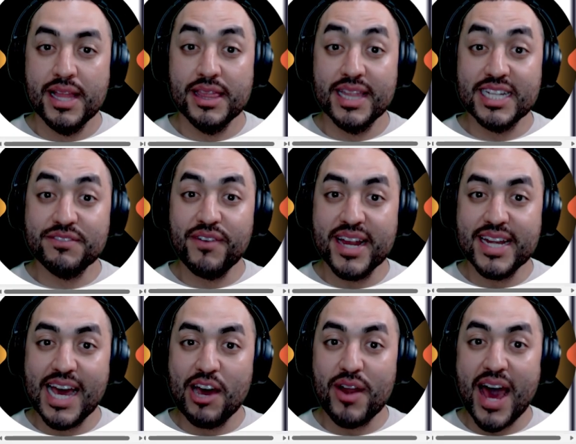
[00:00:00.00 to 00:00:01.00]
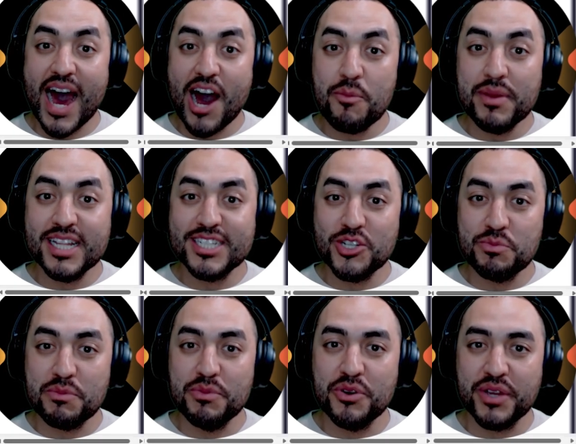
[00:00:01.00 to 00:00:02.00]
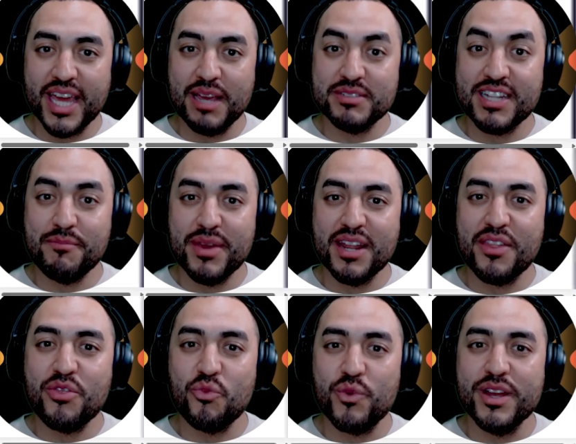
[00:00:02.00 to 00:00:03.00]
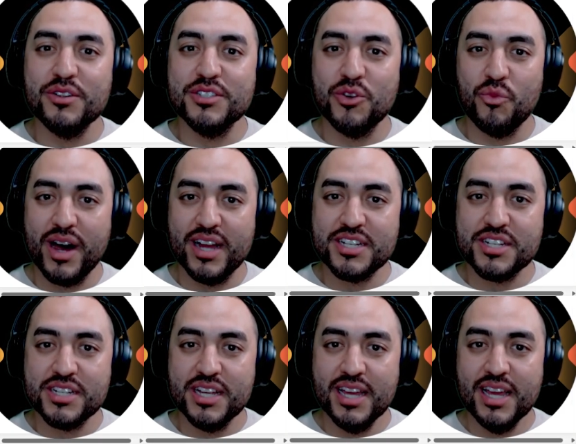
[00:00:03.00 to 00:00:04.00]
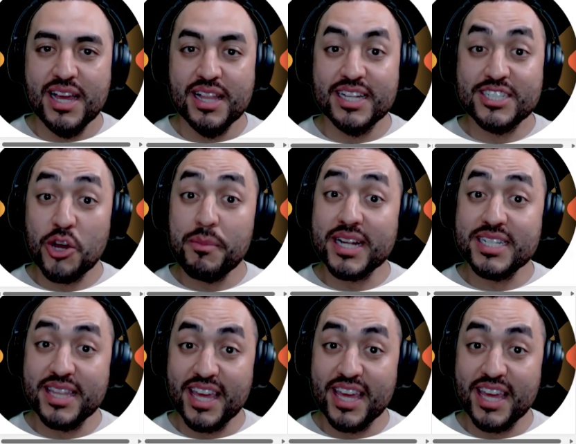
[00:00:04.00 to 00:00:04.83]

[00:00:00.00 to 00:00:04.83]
Let's find out how many Super Bowl games have been a thrill to watch. Let's go back to the